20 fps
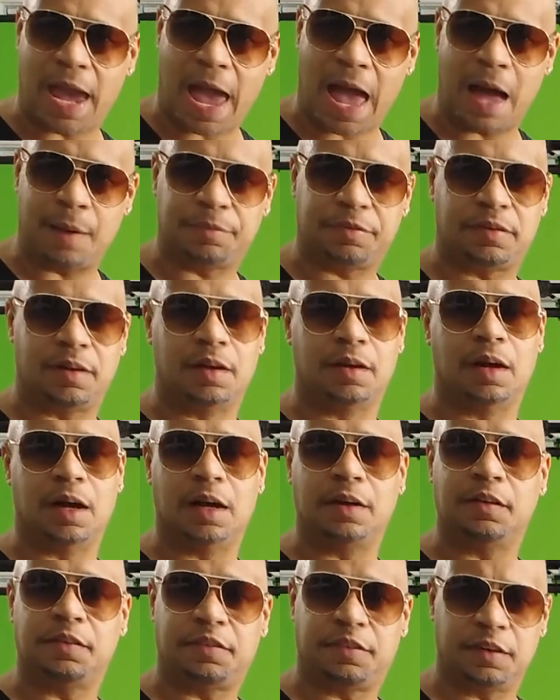apps and
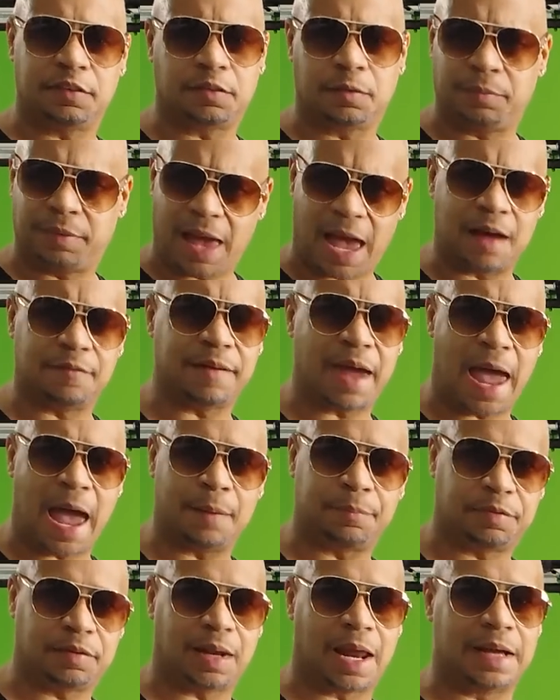other systems have
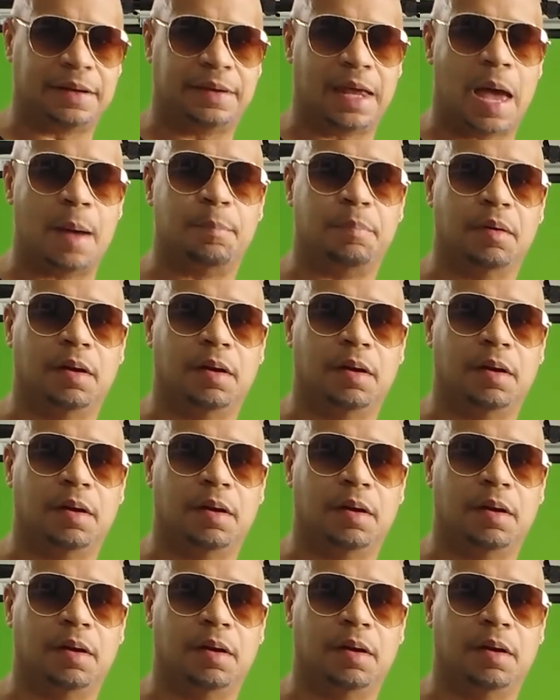apps like that.